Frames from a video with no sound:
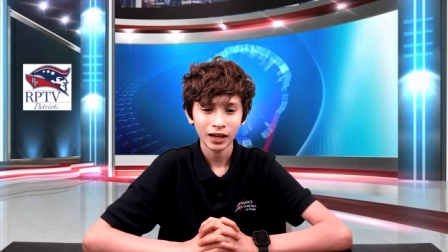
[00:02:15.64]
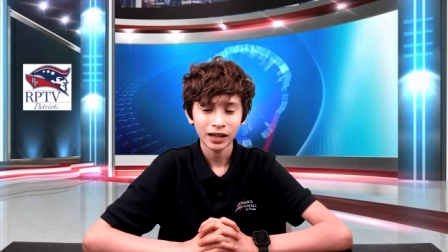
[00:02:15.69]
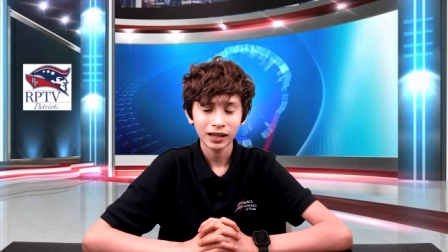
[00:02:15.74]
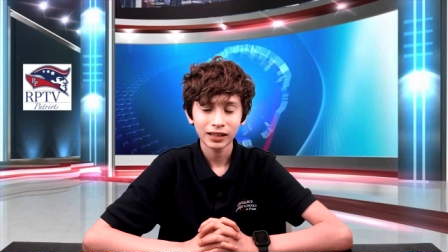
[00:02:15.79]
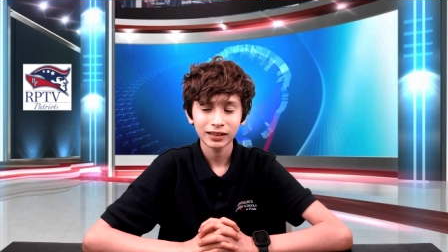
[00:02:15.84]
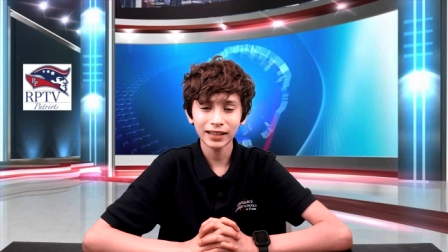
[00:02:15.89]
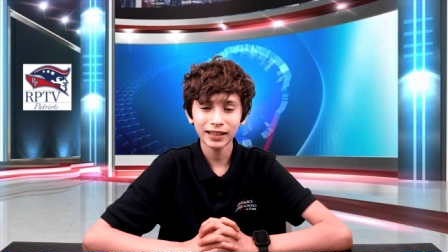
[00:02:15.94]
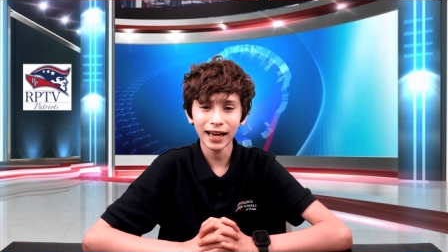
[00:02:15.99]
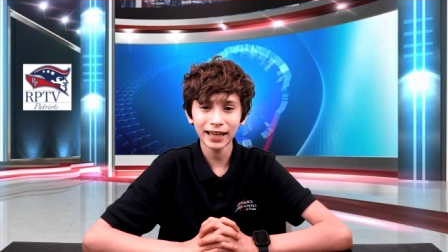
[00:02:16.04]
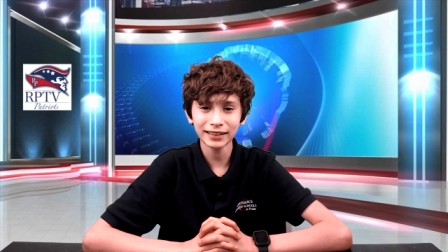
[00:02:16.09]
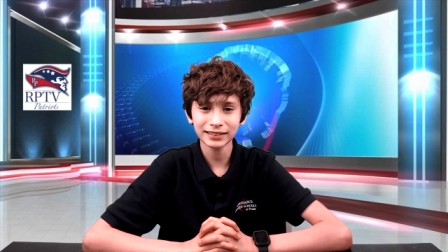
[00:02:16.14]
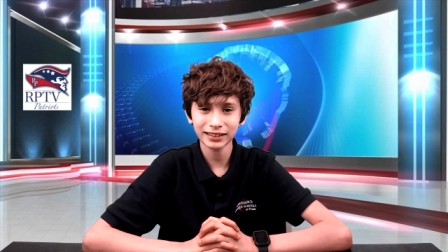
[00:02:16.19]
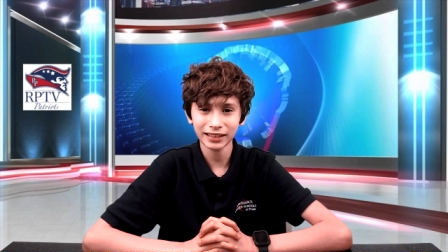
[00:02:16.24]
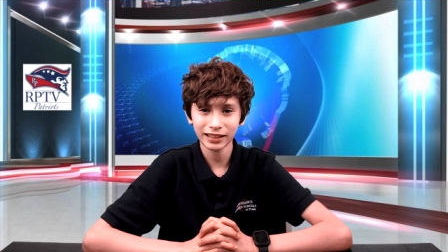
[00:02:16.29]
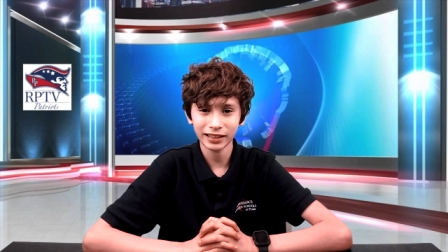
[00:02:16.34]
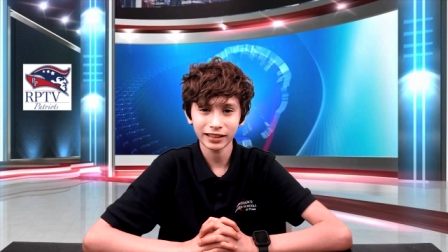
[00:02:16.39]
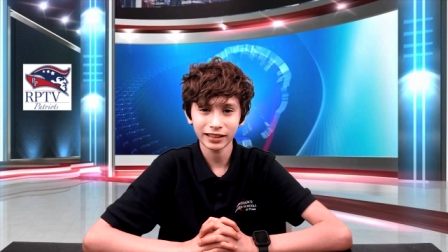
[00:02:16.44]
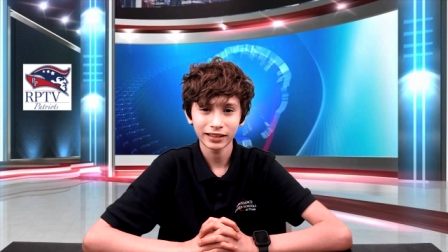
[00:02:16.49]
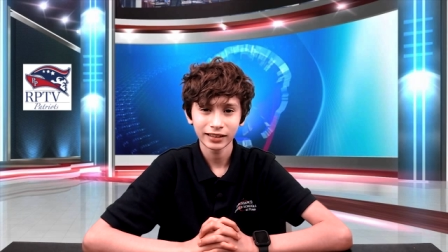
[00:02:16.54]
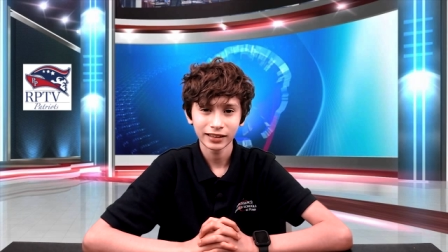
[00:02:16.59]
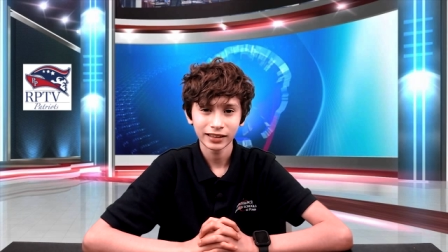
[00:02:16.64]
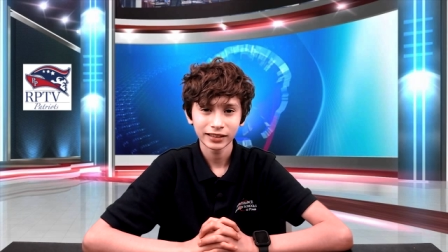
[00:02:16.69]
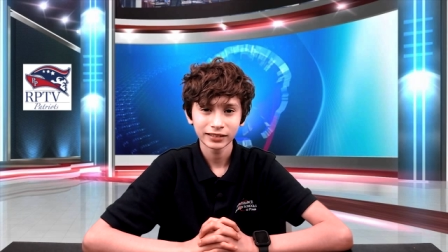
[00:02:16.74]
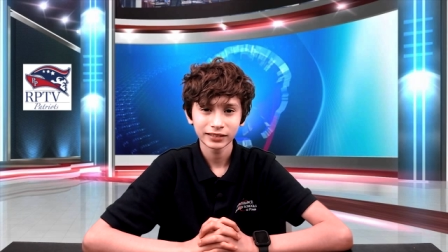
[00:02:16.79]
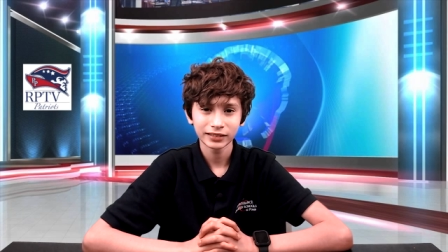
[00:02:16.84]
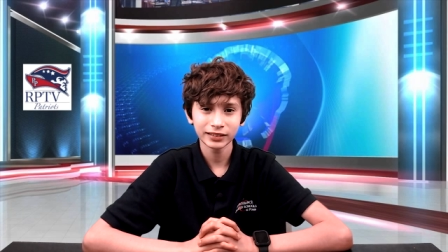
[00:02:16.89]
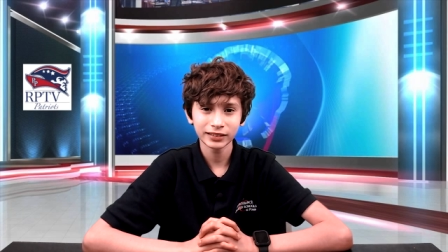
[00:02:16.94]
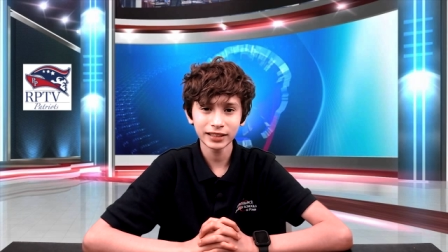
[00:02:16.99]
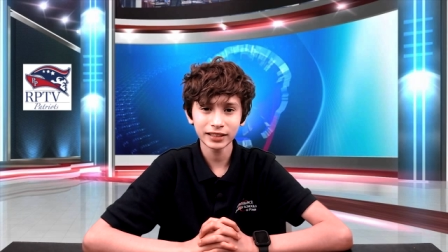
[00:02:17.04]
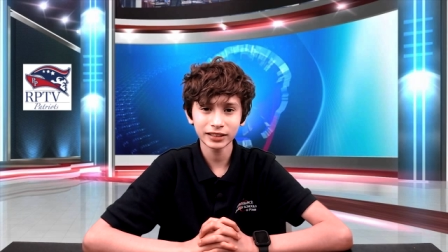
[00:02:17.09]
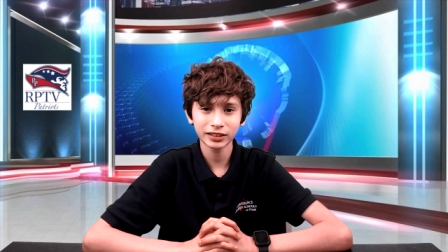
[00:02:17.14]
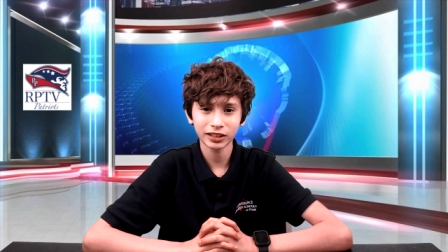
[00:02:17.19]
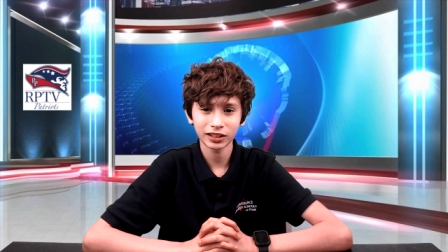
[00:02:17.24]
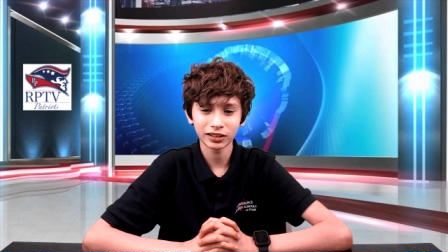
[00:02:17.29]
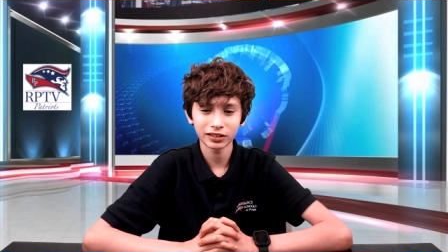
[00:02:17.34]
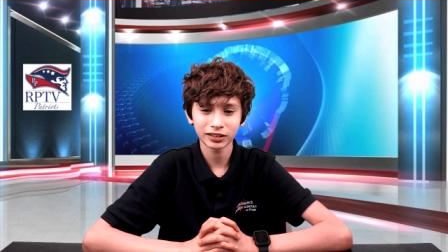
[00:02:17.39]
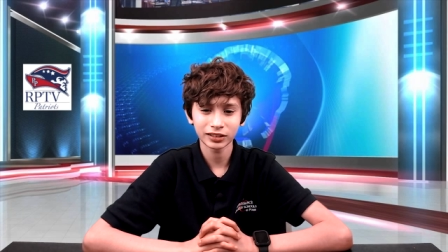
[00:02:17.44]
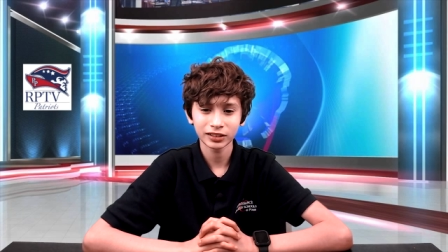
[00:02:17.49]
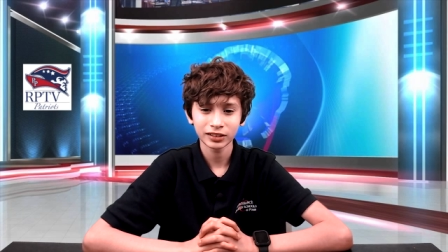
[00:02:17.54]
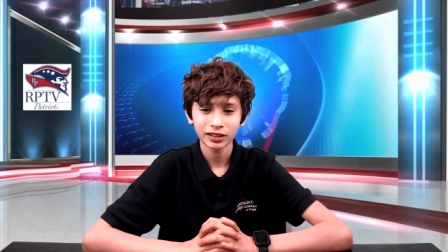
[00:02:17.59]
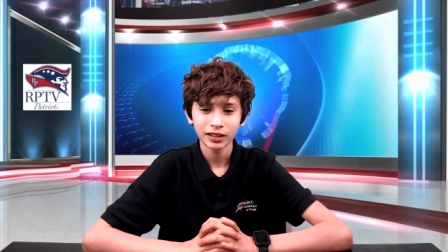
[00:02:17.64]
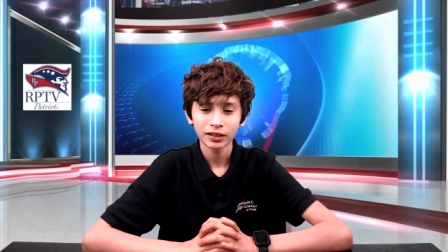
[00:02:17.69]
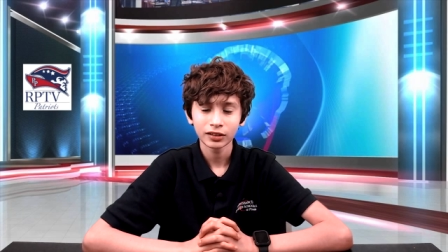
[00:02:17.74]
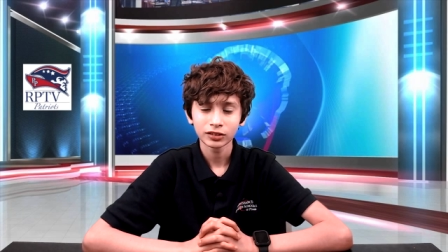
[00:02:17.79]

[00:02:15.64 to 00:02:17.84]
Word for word: Lastly, teachers,